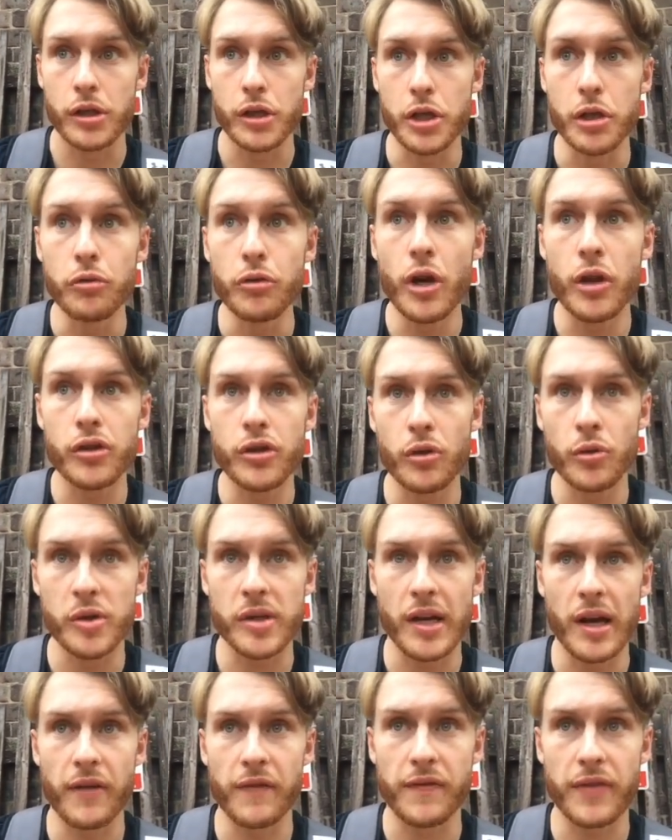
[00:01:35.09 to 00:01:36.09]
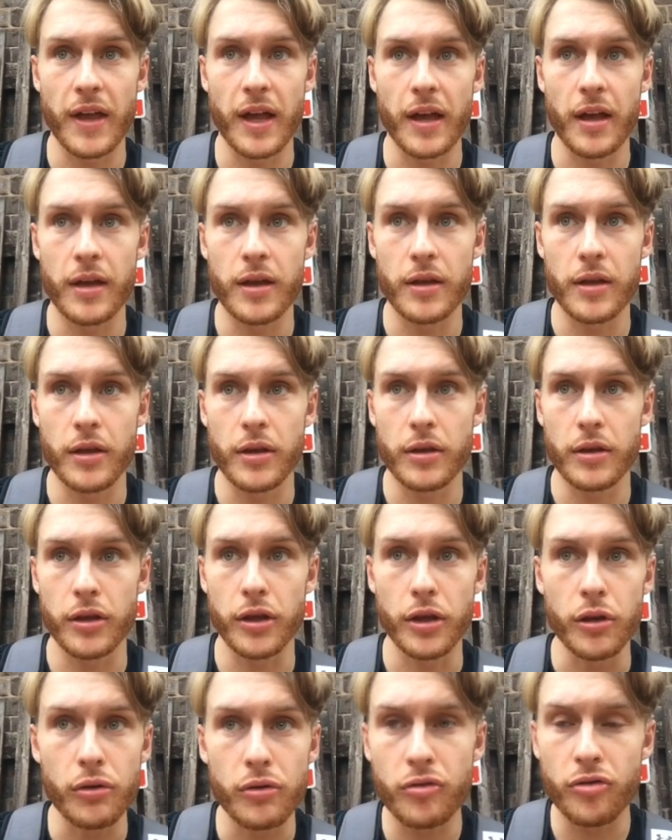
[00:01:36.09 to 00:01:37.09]
you know to yourself that
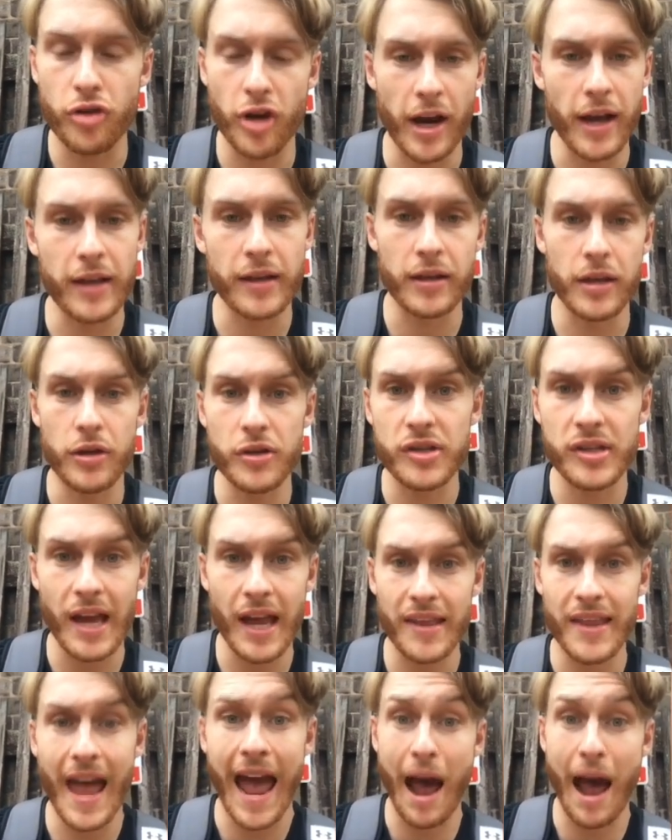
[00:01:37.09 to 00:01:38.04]
you set